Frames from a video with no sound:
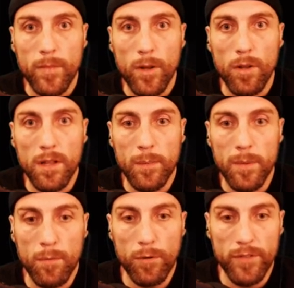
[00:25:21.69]
Hold on, let me
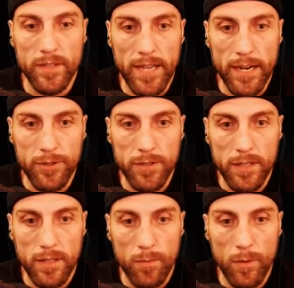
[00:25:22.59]
move this
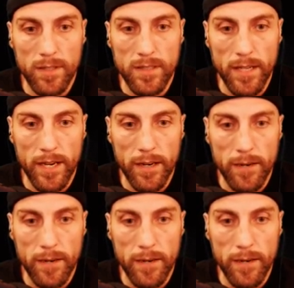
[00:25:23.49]
actually. One sec.